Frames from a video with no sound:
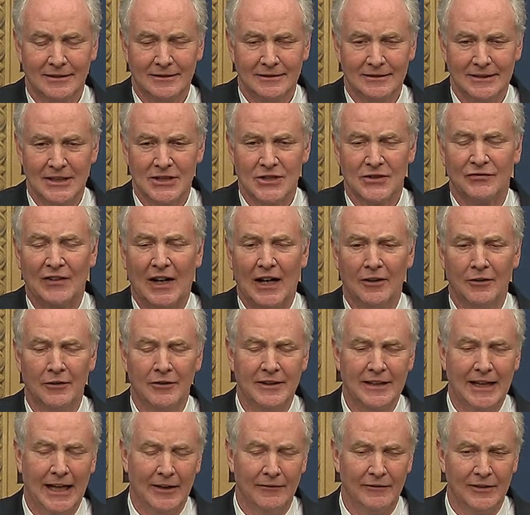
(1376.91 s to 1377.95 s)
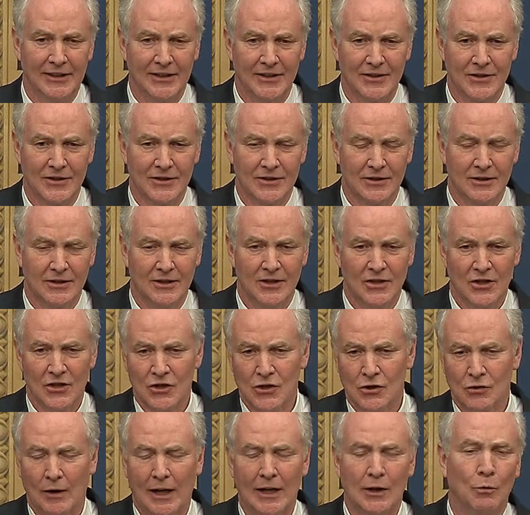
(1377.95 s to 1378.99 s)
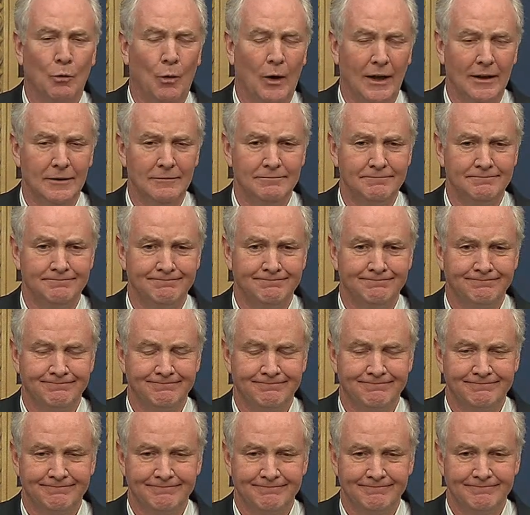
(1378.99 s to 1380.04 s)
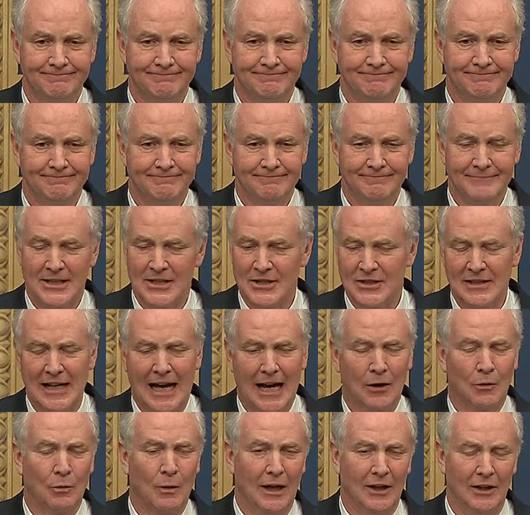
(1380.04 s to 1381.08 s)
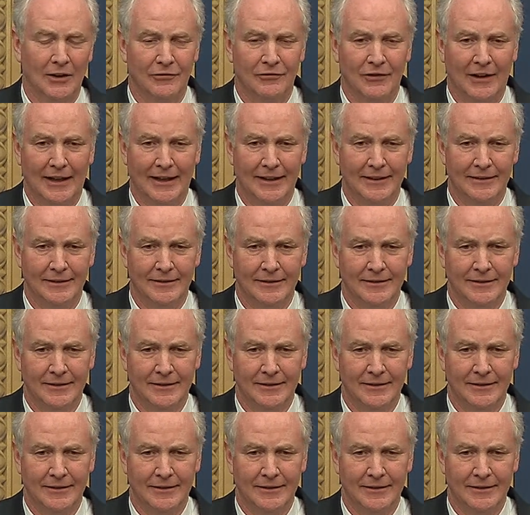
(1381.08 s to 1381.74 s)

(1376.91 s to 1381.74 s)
Let's follow the evidence. Strike one, he's not qualified.